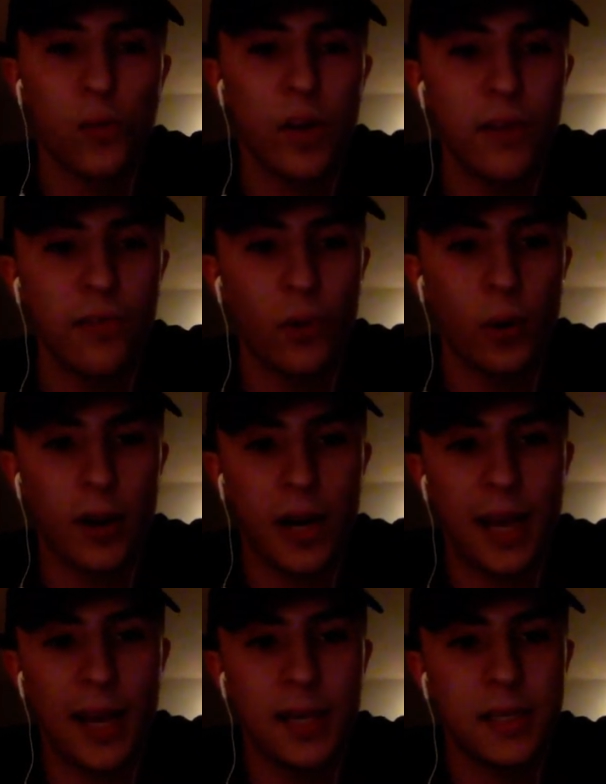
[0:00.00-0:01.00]
3-4
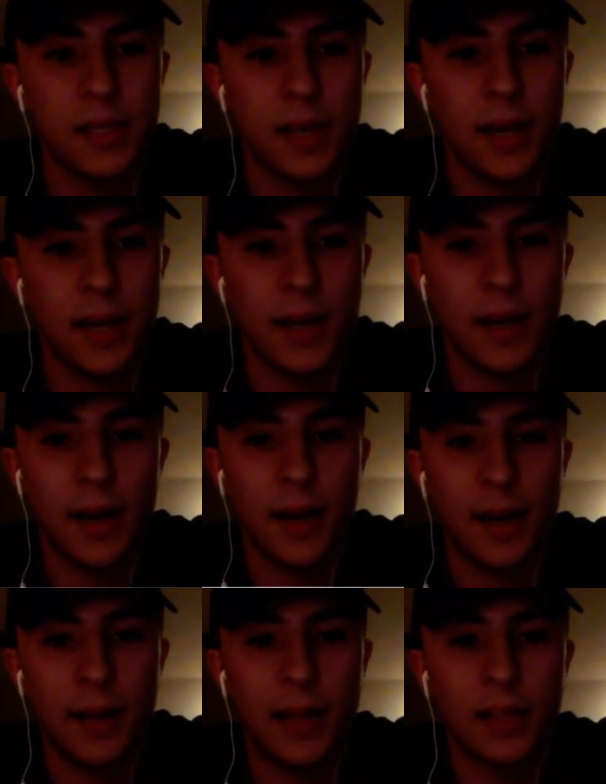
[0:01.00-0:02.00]
days, and
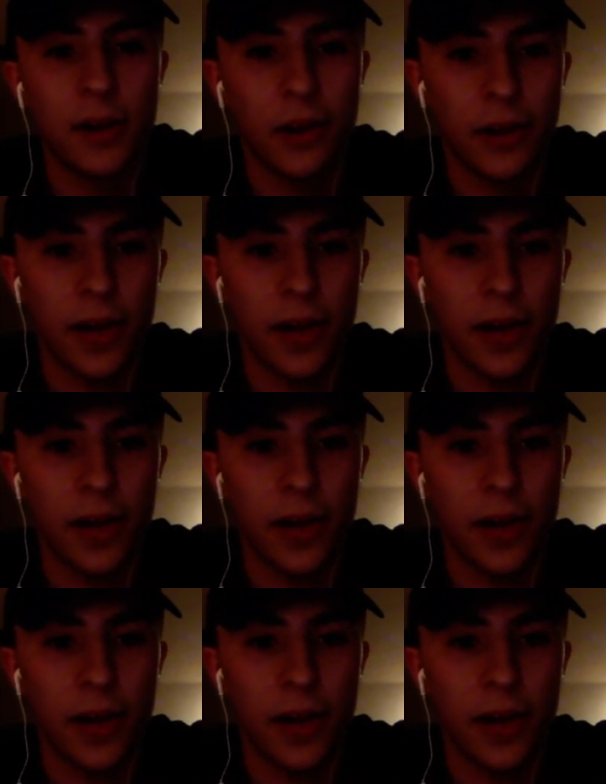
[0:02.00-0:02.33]
that's all